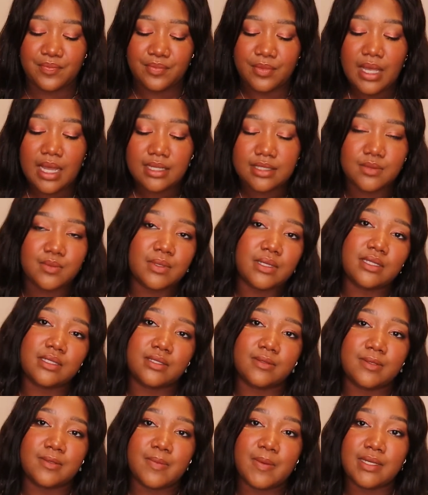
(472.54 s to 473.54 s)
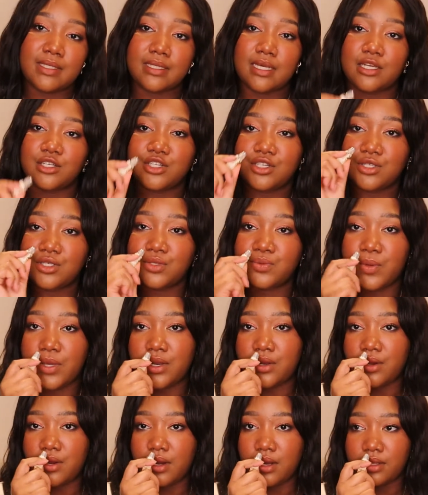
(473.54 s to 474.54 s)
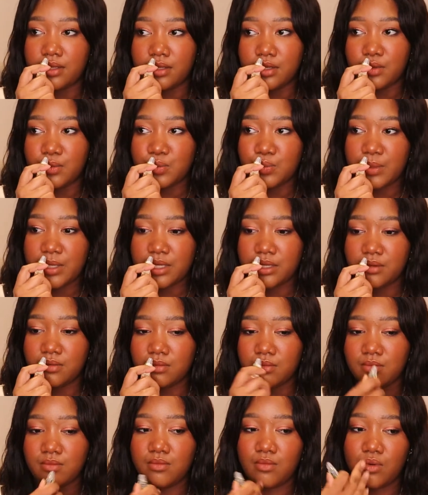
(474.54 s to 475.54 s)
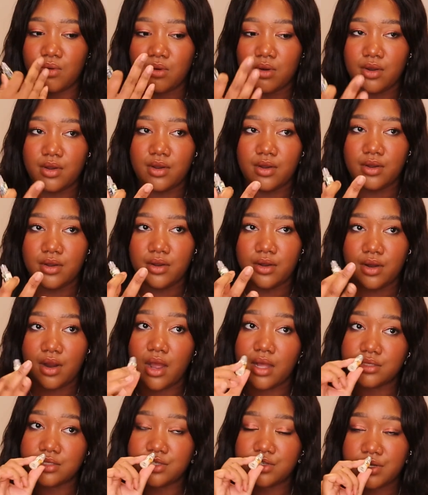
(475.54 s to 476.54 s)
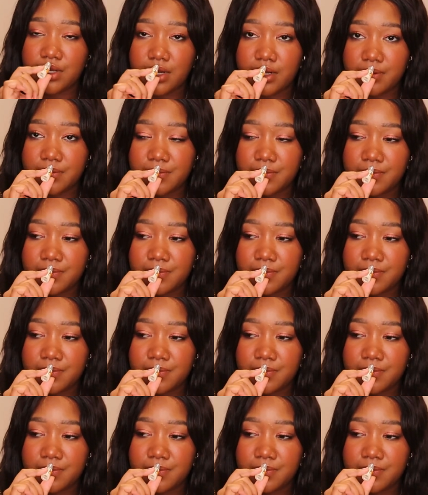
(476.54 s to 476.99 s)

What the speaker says: That's what it smells like, just sweeter and a little bit more concentrated.